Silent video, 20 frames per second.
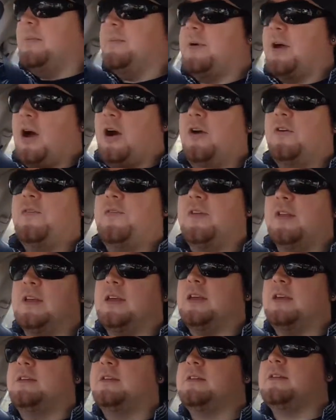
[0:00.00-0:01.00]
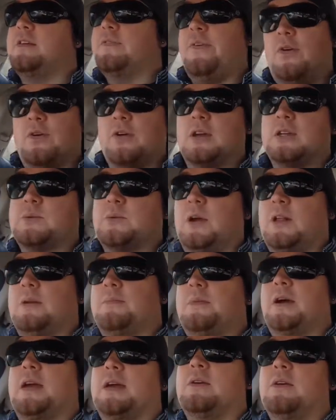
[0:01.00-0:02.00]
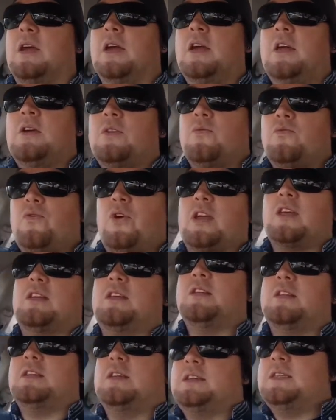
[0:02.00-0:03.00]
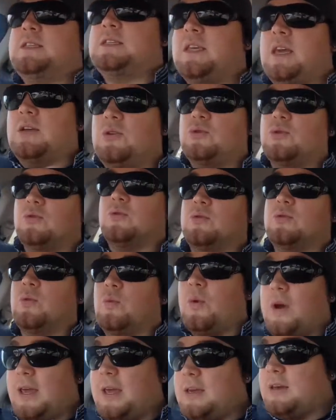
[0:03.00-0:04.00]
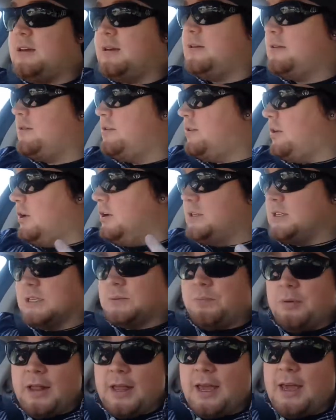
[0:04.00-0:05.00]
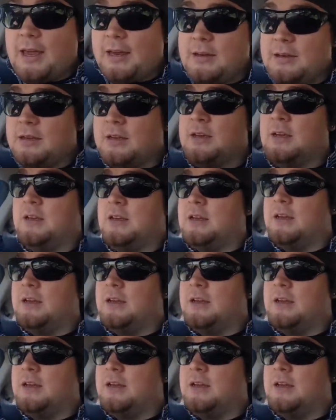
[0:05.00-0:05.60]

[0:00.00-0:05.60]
But hopefully, if all goes well and my regularly scheduled week goes as planned,